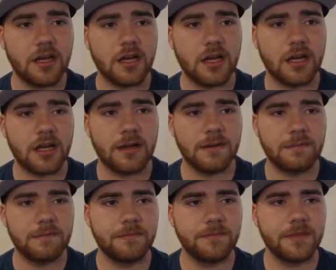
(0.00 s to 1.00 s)

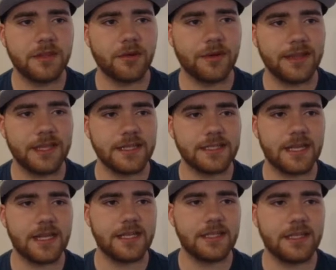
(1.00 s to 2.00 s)
The only things
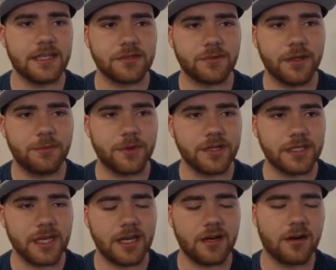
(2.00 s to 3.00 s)
that it doesn't really
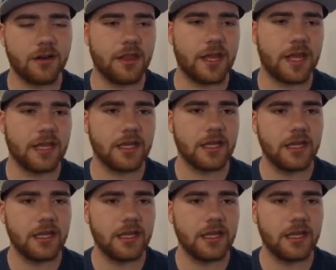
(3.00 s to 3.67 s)
appreciate are like